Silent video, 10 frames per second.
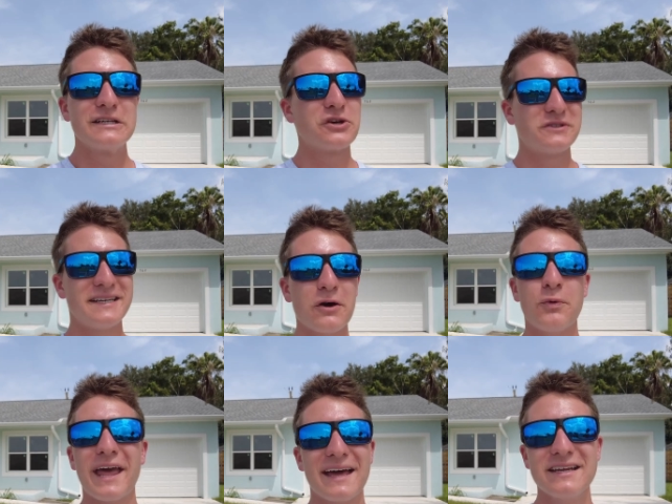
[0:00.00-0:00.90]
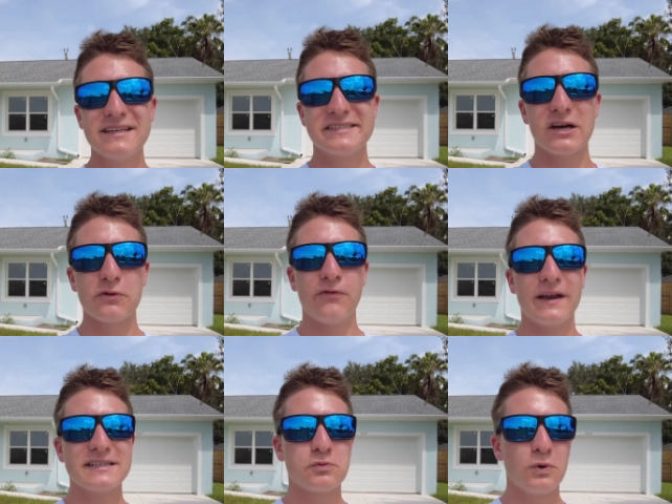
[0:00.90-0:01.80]
So today we headed to South
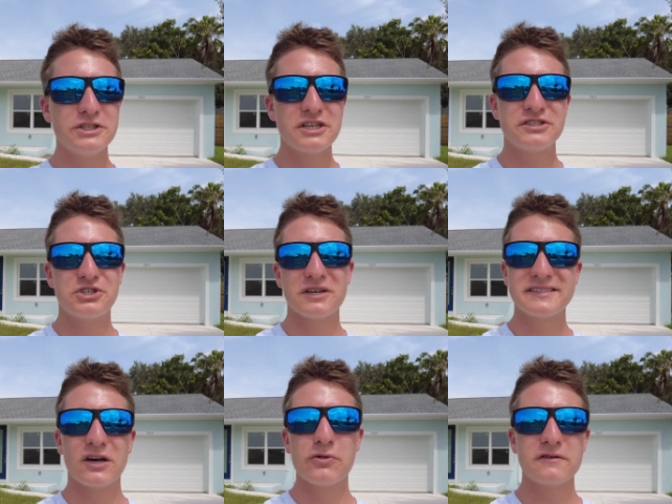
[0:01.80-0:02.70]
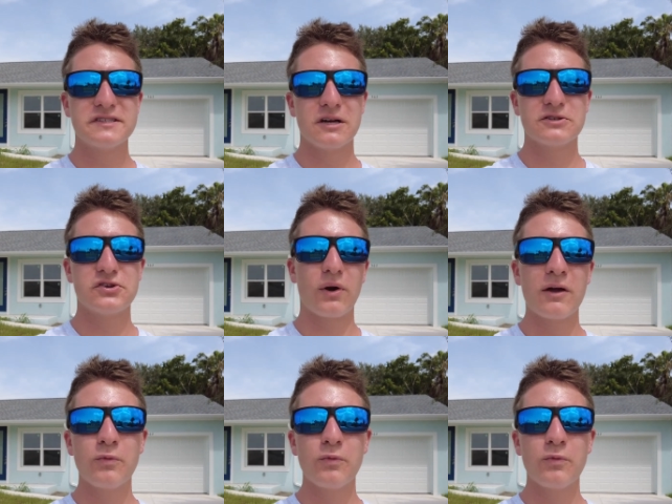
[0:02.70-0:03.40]
Venice, which is just south of Sarasota,